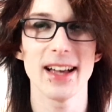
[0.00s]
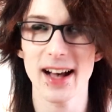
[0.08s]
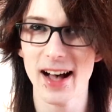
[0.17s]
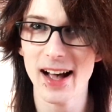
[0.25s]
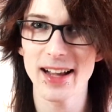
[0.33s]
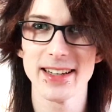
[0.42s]

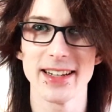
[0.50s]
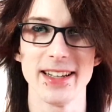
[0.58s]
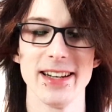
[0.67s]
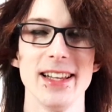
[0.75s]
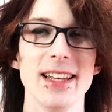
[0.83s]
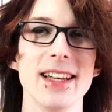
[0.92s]
I
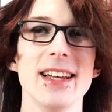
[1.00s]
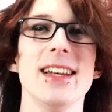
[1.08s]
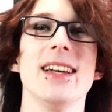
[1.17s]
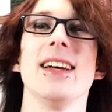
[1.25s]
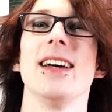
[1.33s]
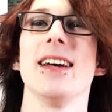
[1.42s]
did,
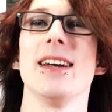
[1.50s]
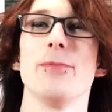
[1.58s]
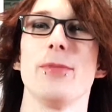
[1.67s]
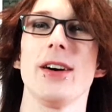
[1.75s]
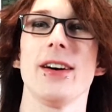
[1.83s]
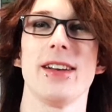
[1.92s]

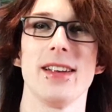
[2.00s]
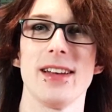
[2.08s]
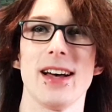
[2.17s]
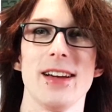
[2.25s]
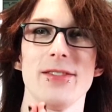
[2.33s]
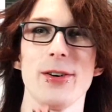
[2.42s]
but
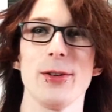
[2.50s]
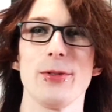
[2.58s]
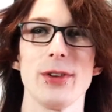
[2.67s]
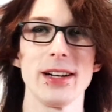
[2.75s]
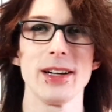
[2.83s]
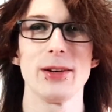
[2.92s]
I've
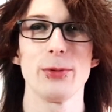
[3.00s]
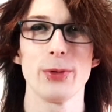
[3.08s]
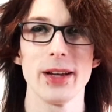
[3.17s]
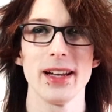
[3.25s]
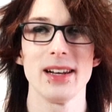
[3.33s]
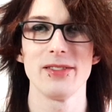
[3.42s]
already
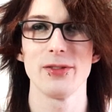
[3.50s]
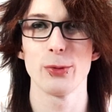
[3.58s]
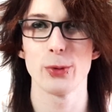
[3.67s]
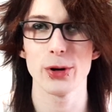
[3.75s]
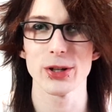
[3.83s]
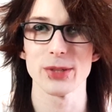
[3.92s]
read
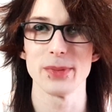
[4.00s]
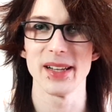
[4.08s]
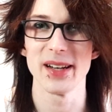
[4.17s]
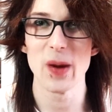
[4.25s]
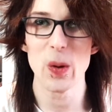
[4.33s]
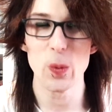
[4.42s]

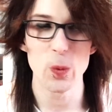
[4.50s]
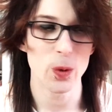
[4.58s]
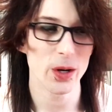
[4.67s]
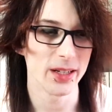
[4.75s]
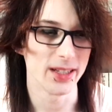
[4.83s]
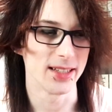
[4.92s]
Watchmen
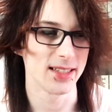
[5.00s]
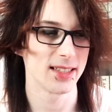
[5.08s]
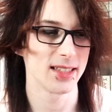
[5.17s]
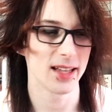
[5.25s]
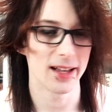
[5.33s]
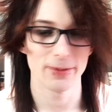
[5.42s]

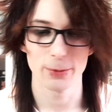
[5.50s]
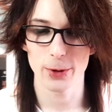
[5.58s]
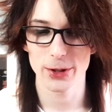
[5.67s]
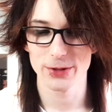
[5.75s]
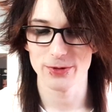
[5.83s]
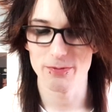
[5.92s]
once. I've
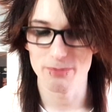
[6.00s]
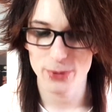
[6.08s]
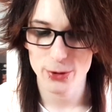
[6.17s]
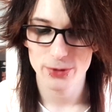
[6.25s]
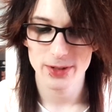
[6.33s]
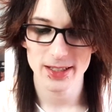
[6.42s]
watched the
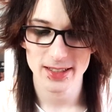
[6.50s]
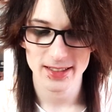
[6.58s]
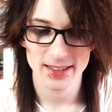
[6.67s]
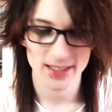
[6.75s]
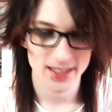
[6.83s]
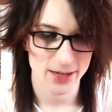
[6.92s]
movies
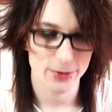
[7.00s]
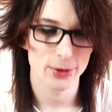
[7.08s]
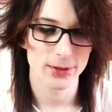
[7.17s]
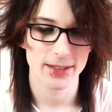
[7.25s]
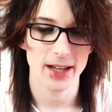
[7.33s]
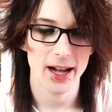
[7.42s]

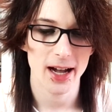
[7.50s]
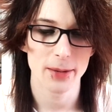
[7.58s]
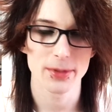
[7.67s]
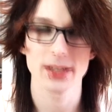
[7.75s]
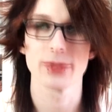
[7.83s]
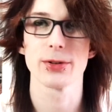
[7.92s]
several
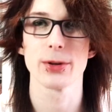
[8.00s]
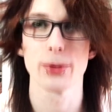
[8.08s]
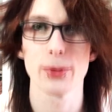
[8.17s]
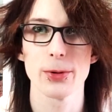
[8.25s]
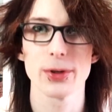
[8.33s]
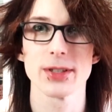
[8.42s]
times, and of
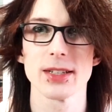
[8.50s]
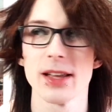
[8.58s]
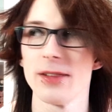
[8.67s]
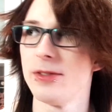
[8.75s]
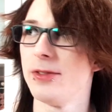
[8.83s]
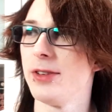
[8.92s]
course
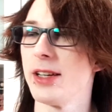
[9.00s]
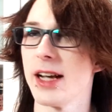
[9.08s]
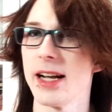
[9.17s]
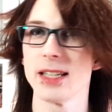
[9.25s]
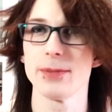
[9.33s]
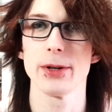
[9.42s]
the
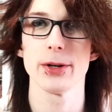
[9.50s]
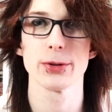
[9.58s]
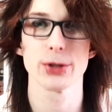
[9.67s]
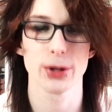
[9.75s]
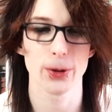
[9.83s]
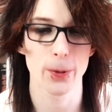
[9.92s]
HBO
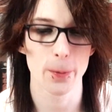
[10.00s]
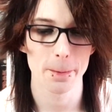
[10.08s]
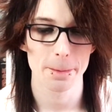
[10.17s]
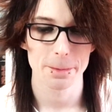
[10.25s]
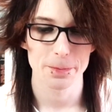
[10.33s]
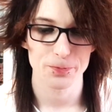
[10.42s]
show.
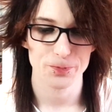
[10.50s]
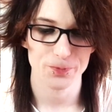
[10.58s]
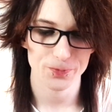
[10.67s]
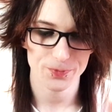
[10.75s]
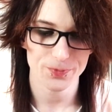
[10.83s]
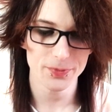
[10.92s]

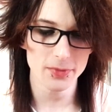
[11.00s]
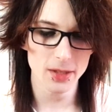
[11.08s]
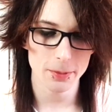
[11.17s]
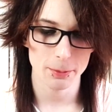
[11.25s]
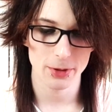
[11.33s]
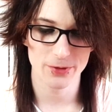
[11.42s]

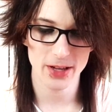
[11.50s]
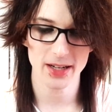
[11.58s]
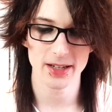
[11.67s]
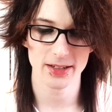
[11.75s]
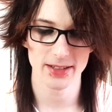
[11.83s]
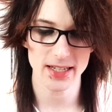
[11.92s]
But
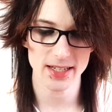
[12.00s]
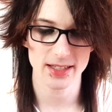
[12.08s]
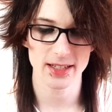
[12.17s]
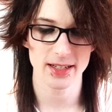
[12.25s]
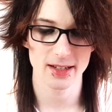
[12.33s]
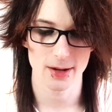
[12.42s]
then
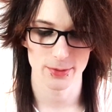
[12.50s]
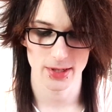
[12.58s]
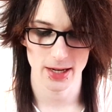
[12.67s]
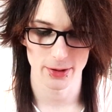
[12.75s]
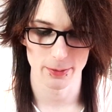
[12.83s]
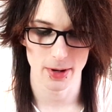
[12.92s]
DC comes
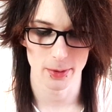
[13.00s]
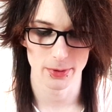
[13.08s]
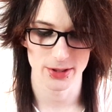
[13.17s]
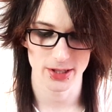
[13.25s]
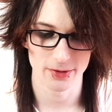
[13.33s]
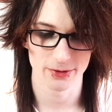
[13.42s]
out and
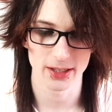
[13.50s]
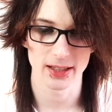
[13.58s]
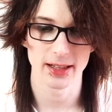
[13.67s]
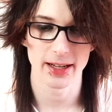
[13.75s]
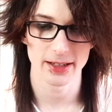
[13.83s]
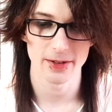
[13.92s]
publishes something like